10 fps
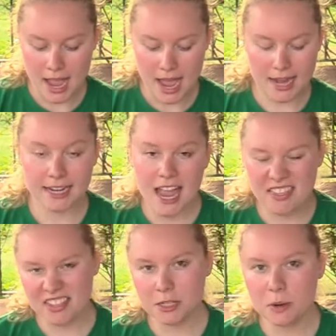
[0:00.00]
And
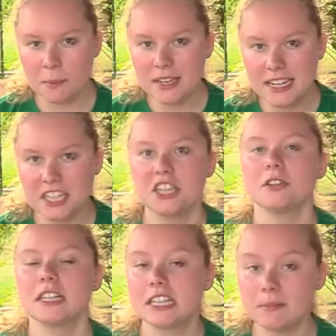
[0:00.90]
again, this is where we need to
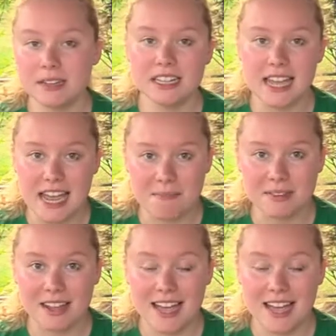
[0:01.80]
use a little bit of tape.